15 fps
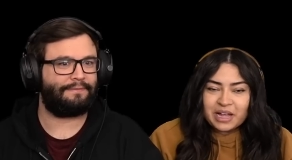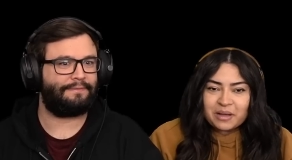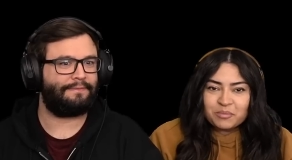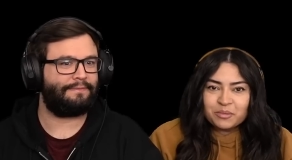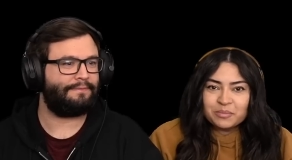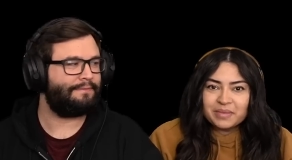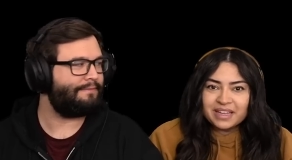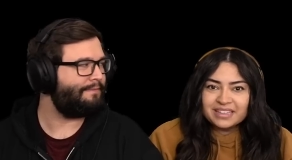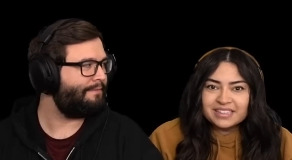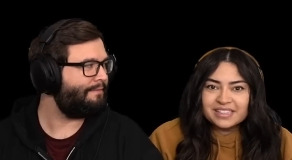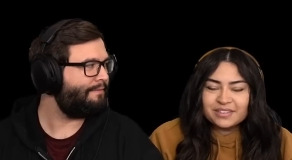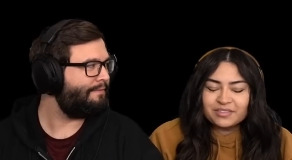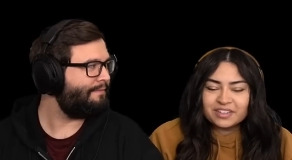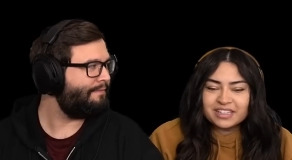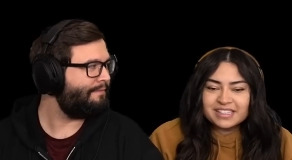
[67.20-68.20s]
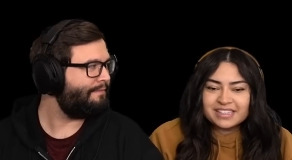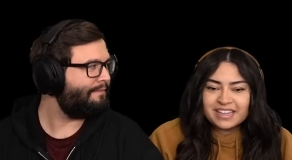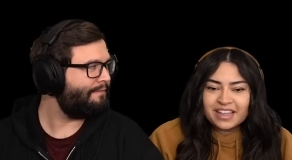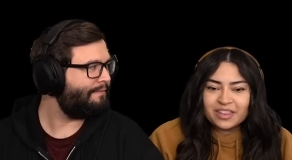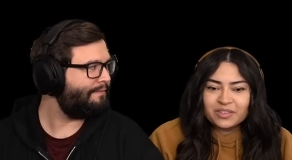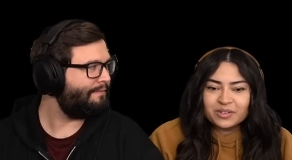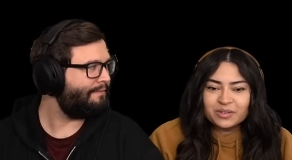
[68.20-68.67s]
Speaker 1: couple months for us to
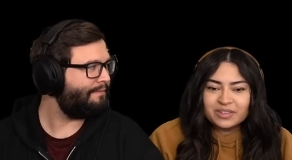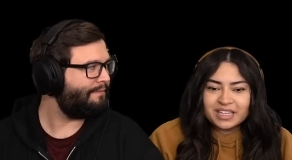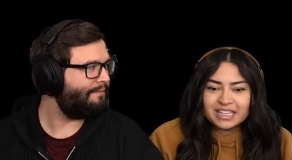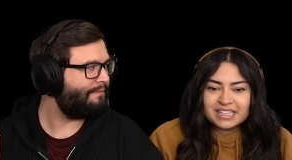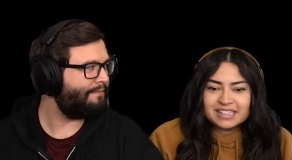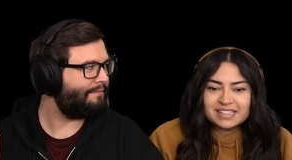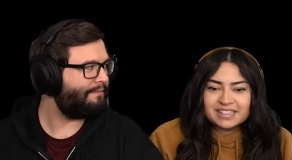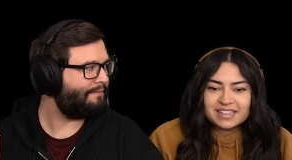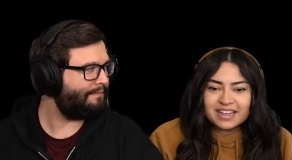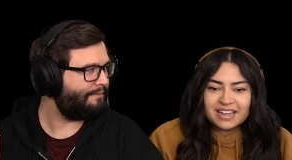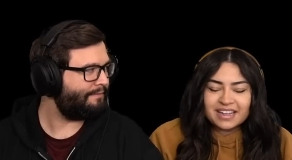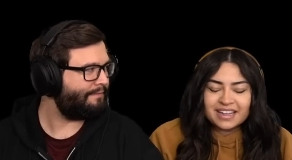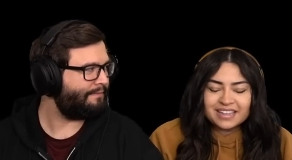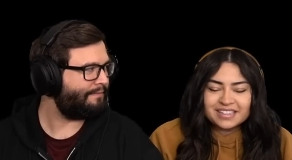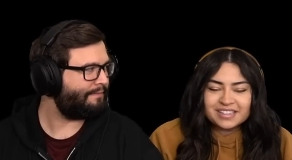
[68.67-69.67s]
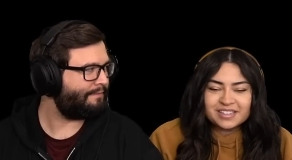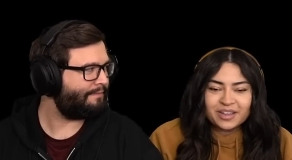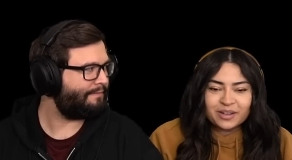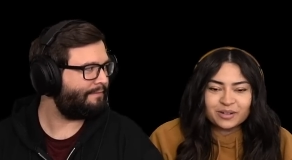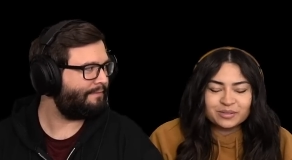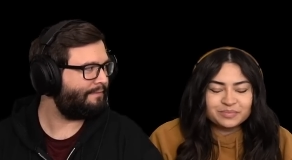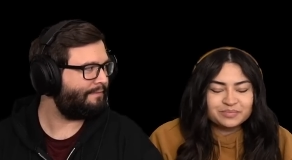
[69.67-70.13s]
get through this. Uh,
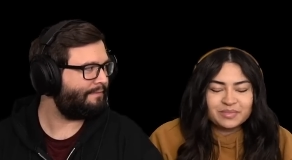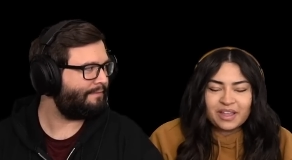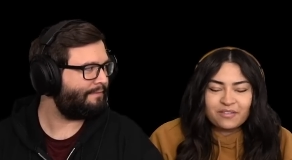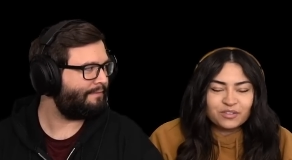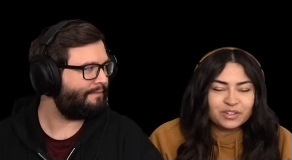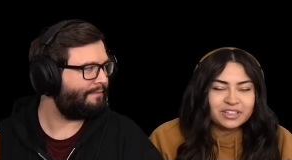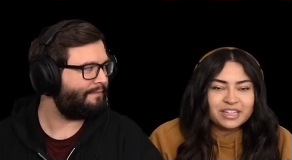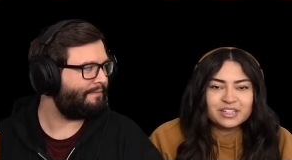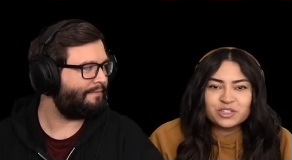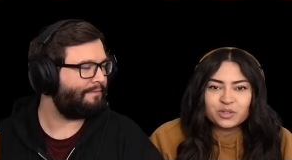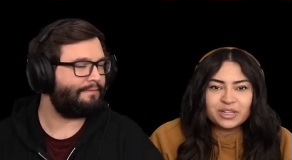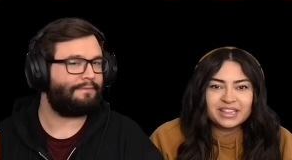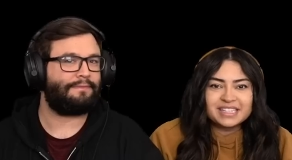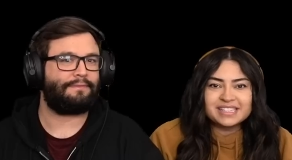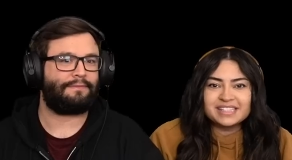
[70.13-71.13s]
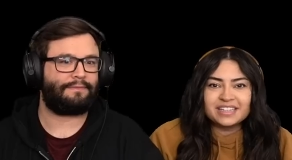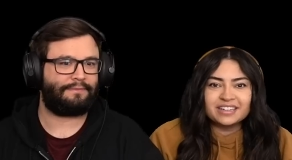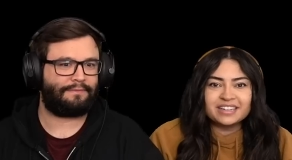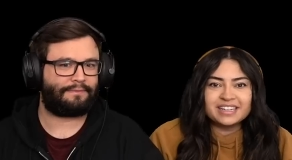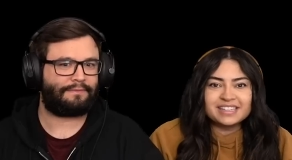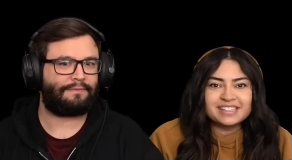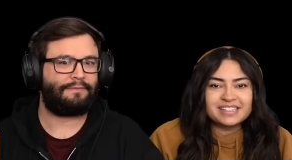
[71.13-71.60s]
so I've really enjoyed this
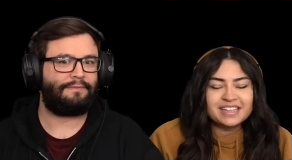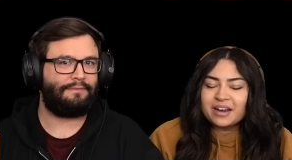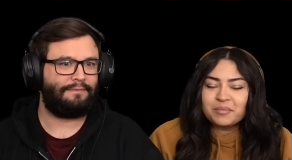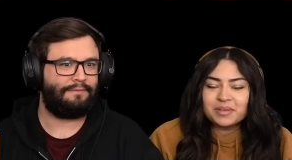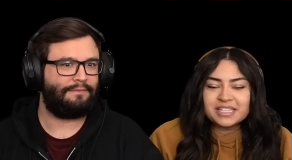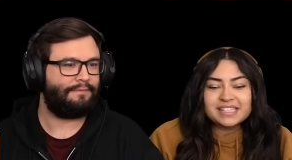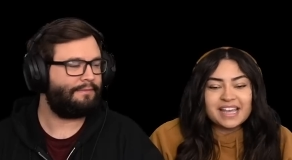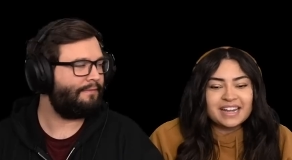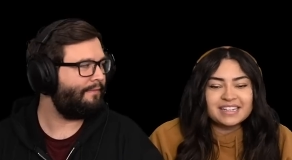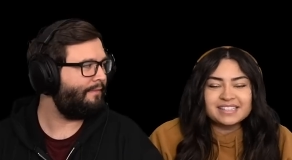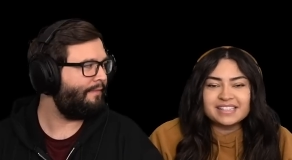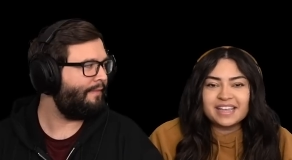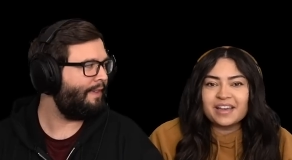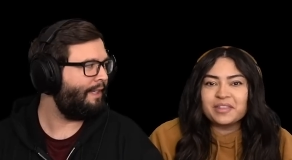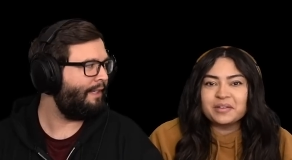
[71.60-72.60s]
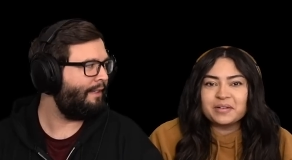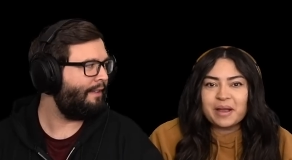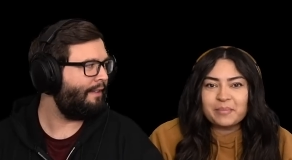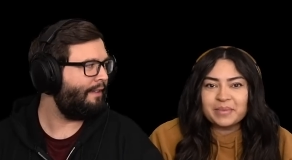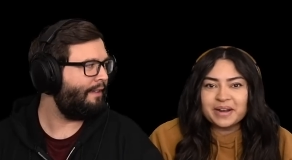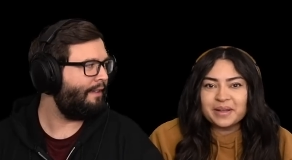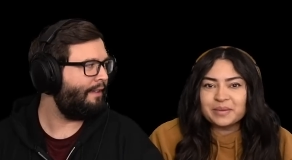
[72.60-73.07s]
series. I'm excited to see how they
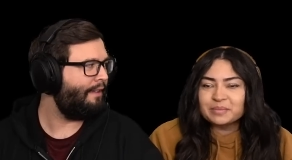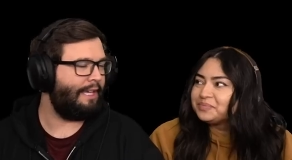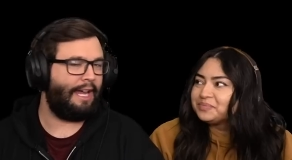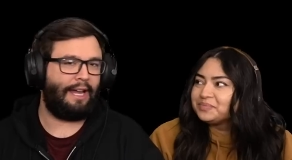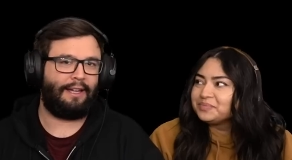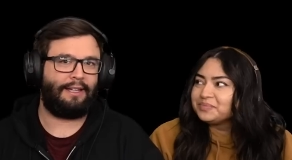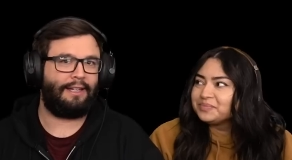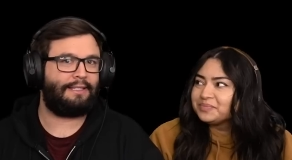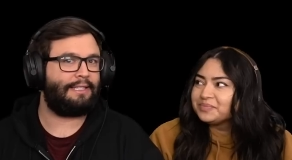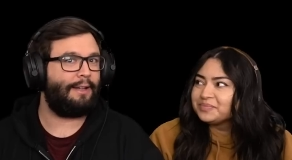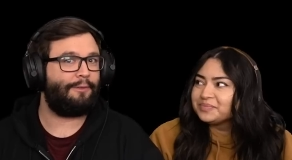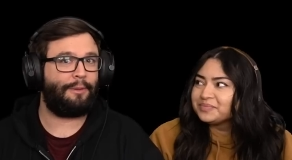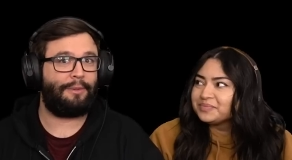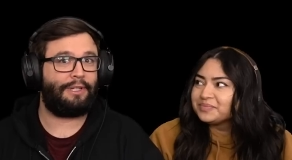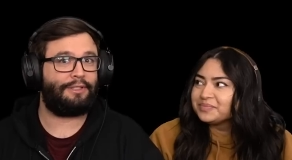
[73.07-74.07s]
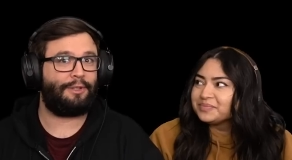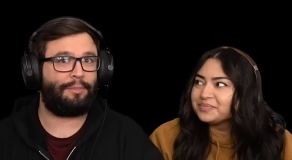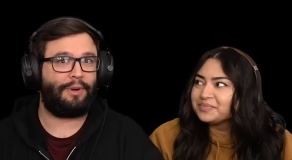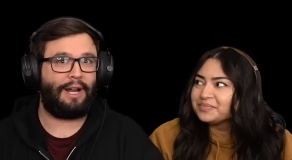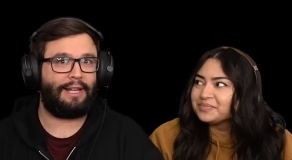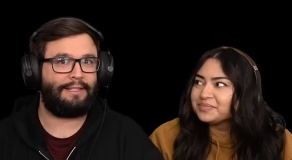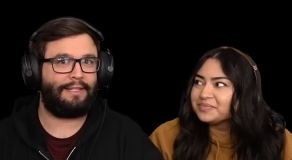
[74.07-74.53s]
wrap it up.
Speaker 2: Yeah, it's definitely been a
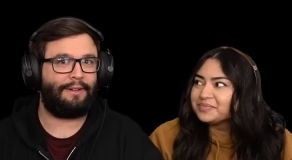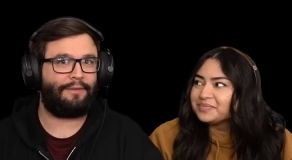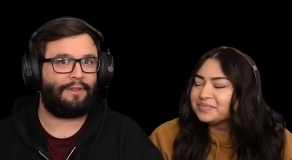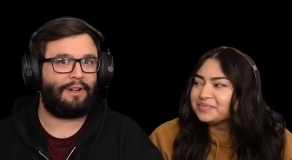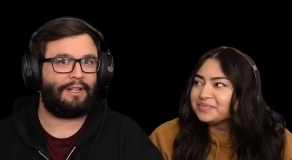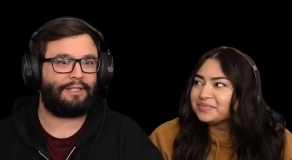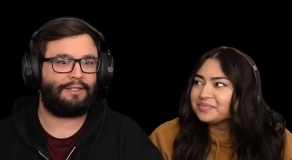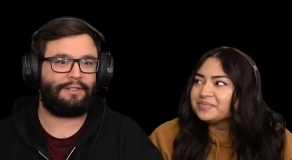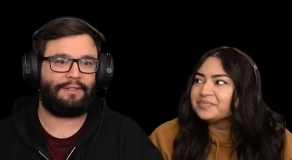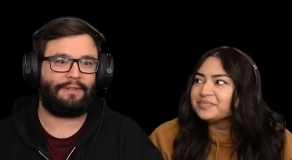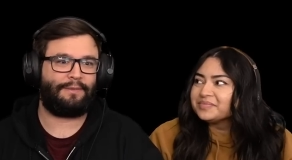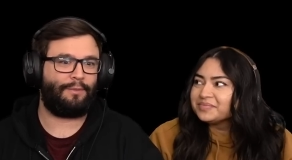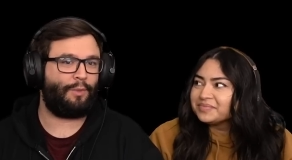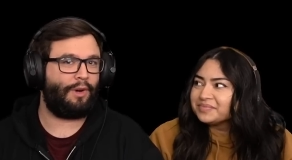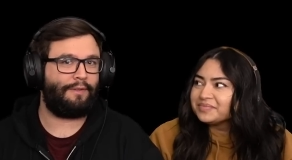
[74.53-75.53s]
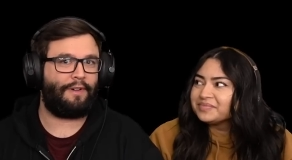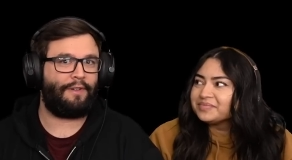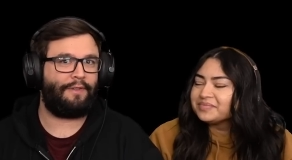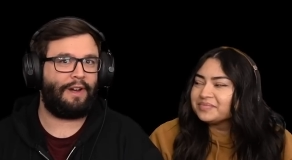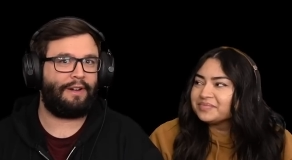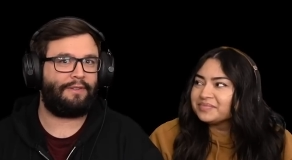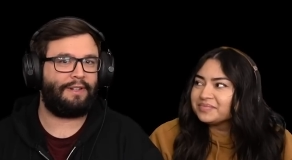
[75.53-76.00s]
surprise hit for us. One of our
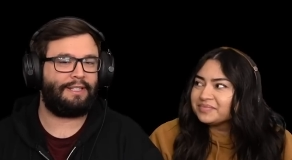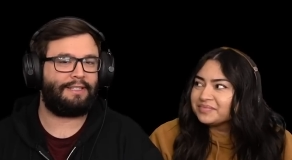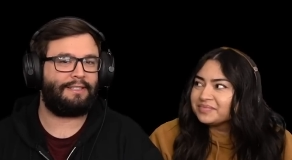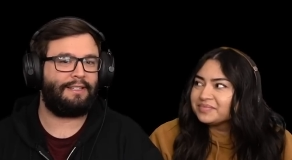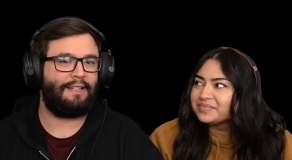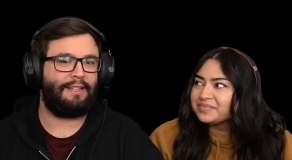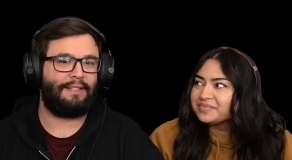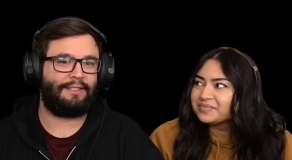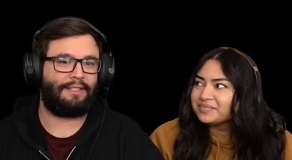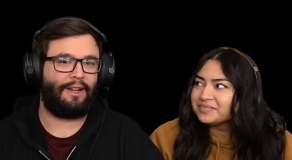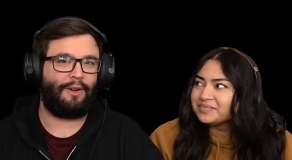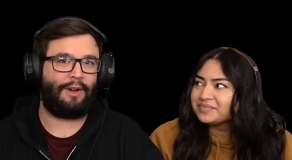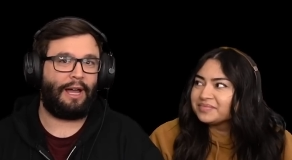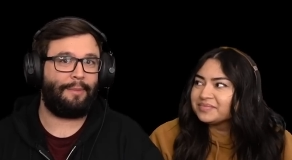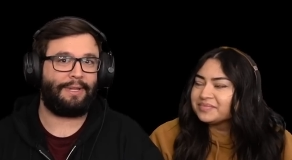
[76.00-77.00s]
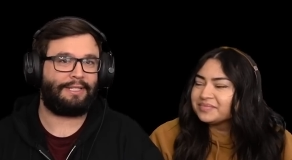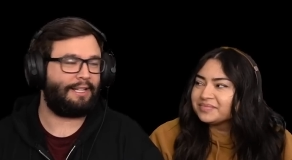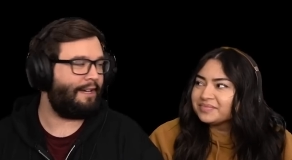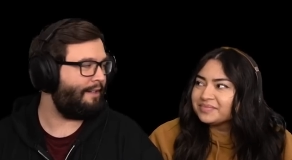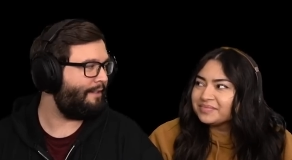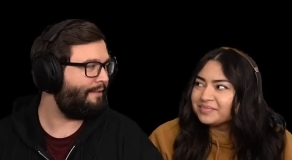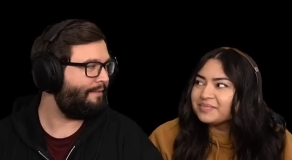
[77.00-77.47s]
favorites so I'm
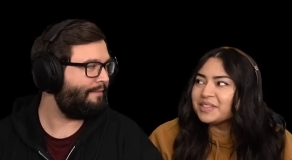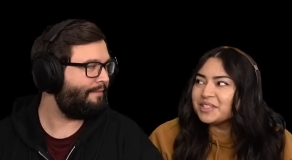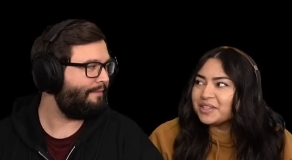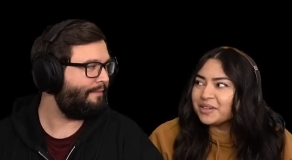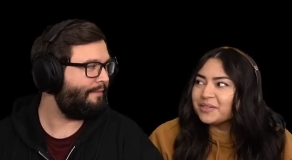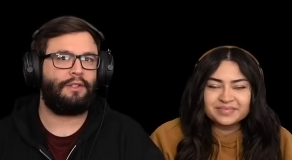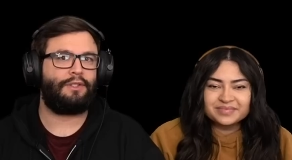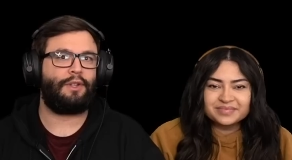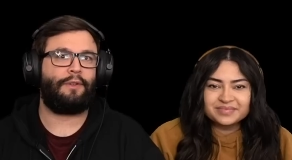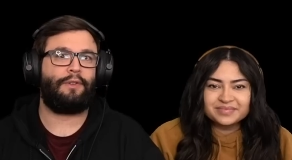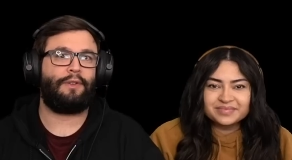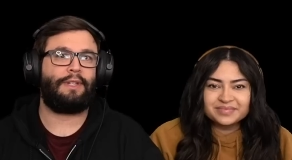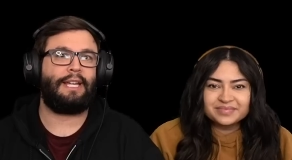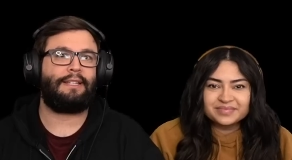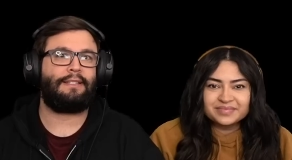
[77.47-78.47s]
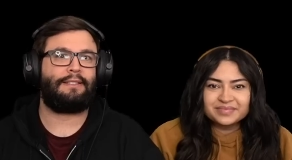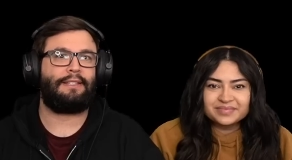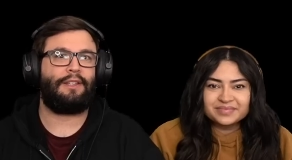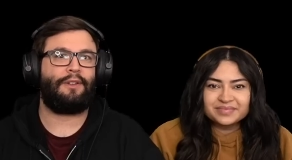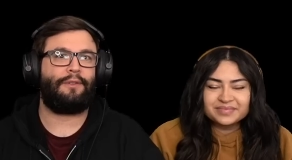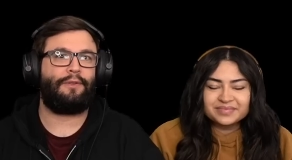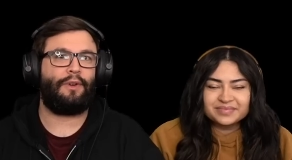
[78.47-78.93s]
excited. Me too. So if you'd like to see
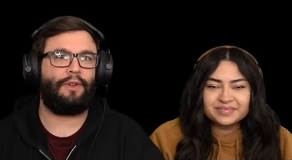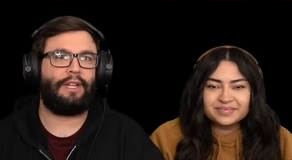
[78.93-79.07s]
the full